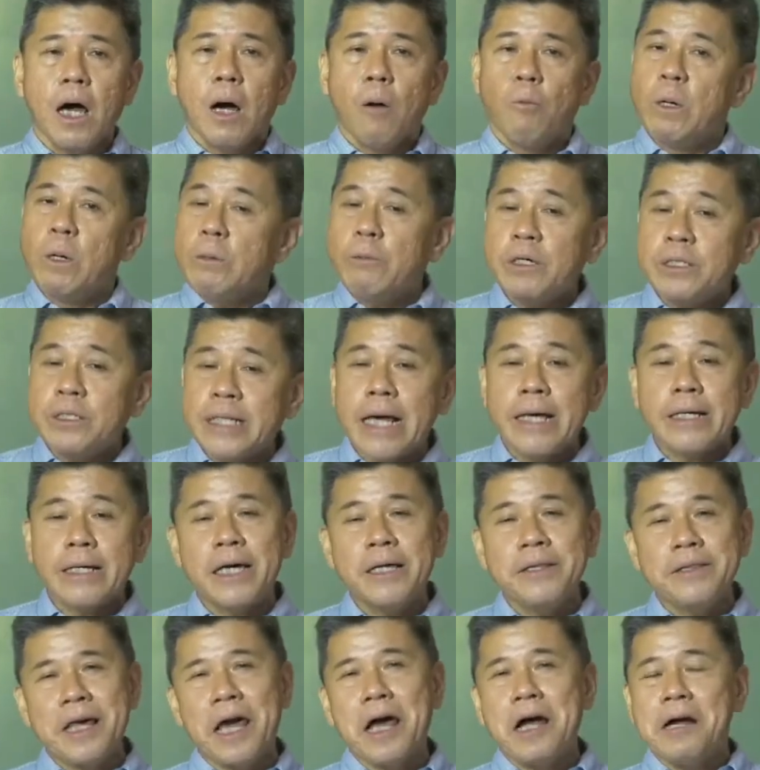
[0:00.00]
We were
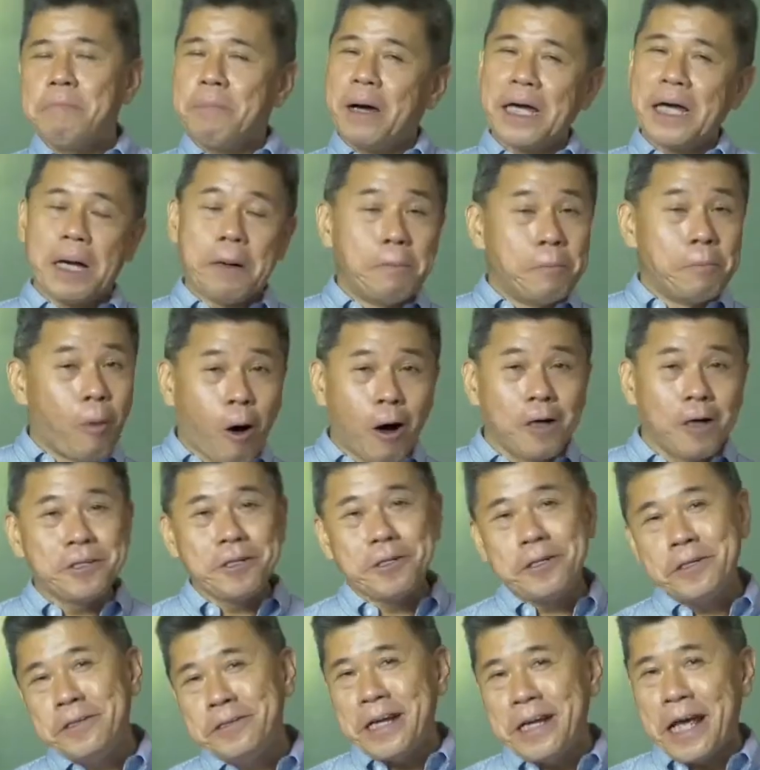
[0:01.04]
taken there by a
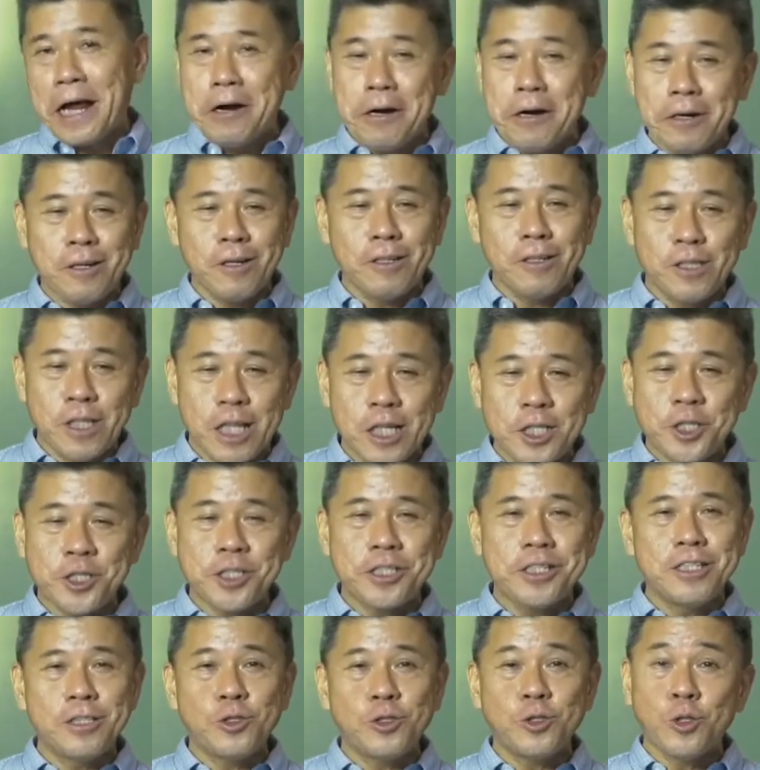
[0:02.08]
modern
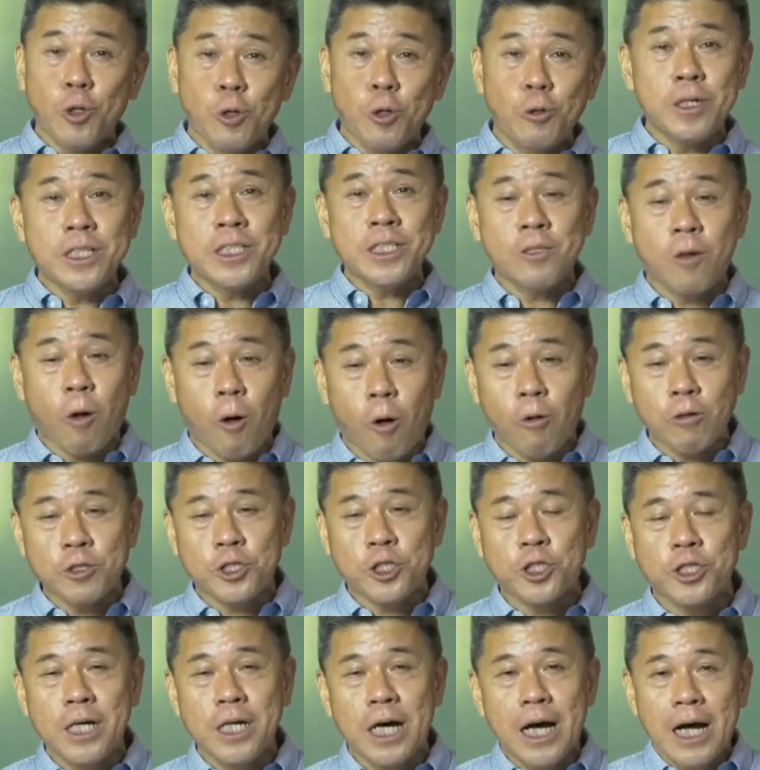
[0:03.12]
air-conditioned tourist
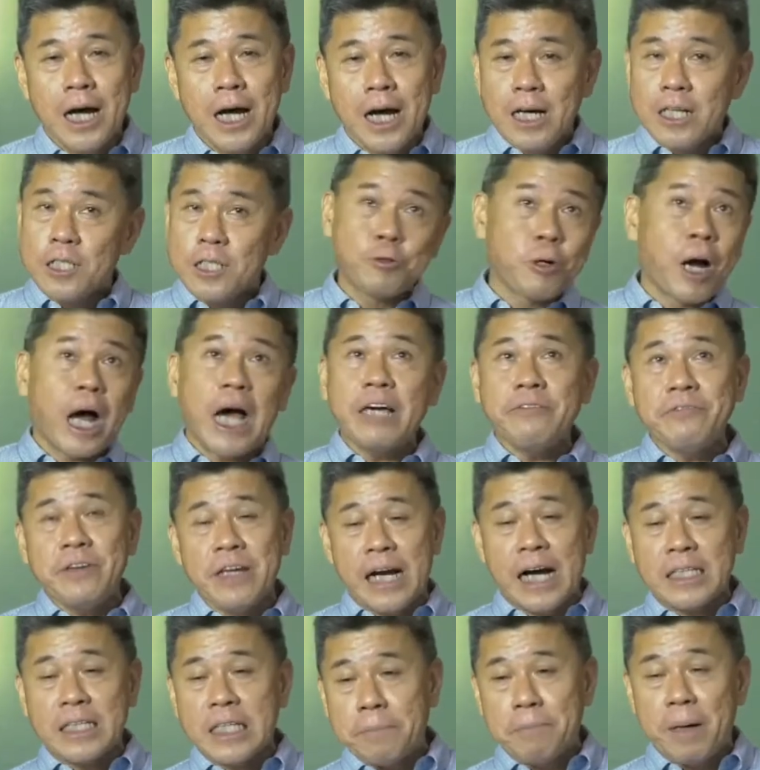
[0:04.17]
coach
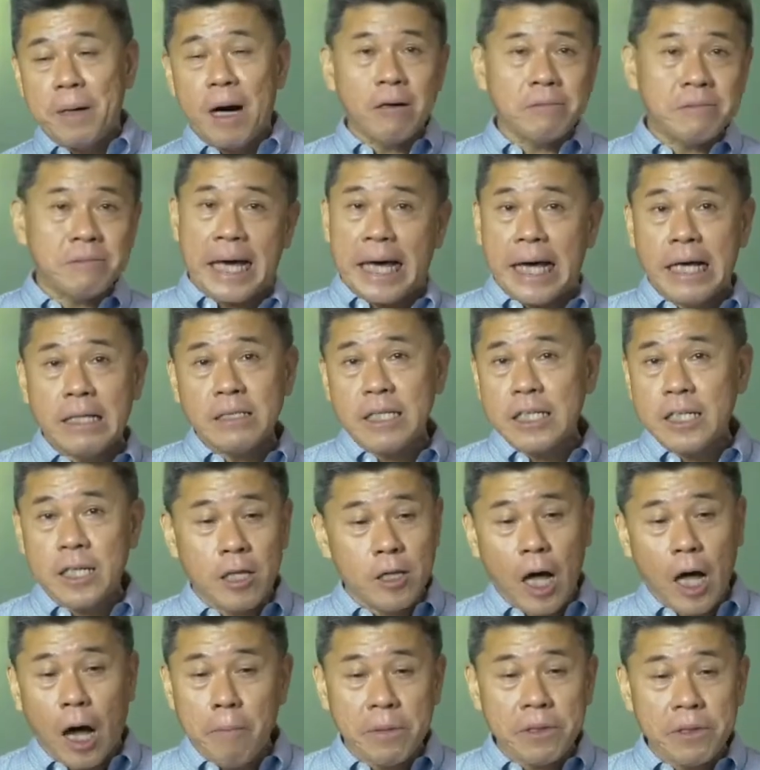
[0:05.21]
driving at about 80
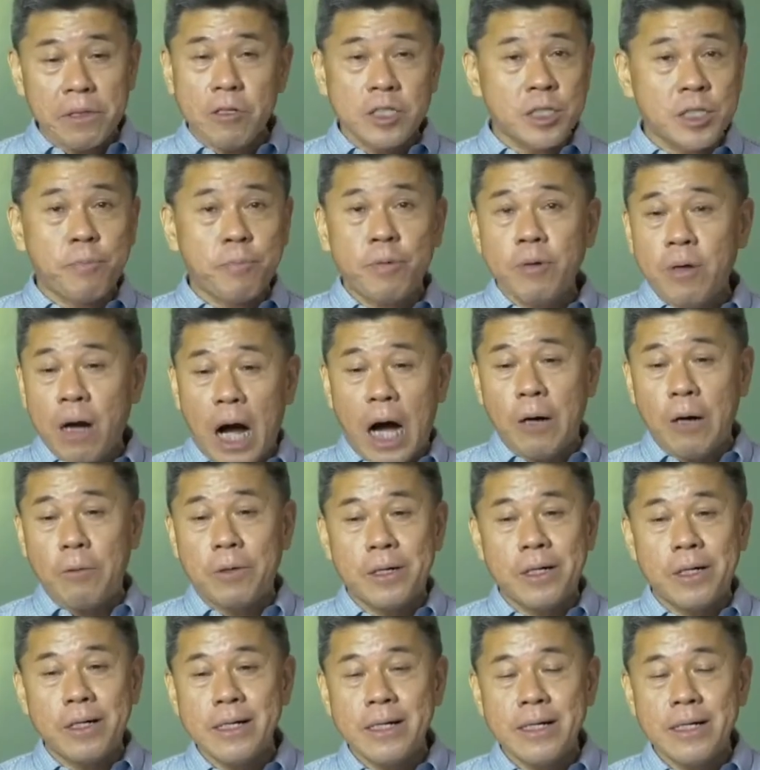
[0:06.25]
kilometers per
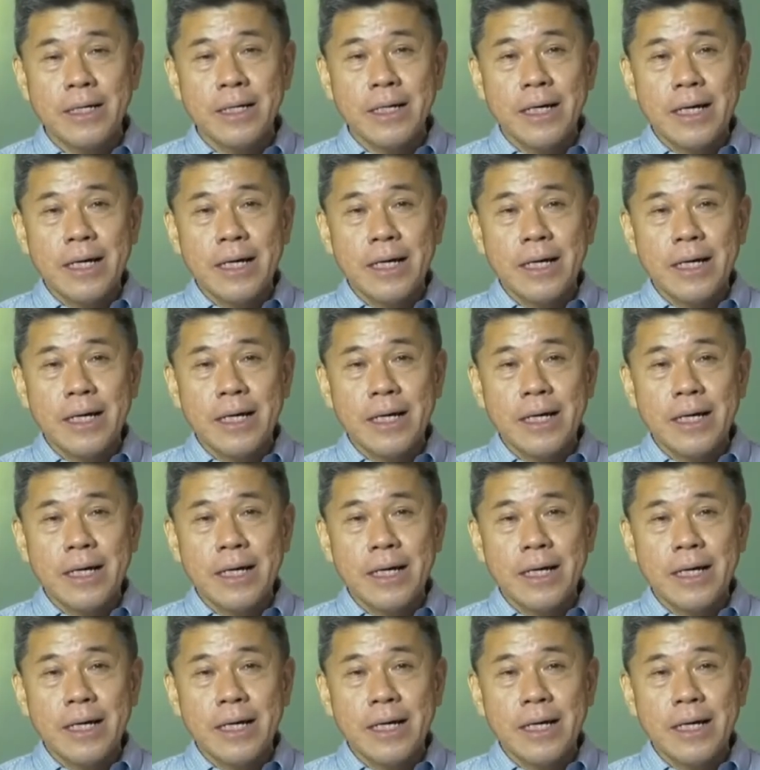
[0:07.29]
hour,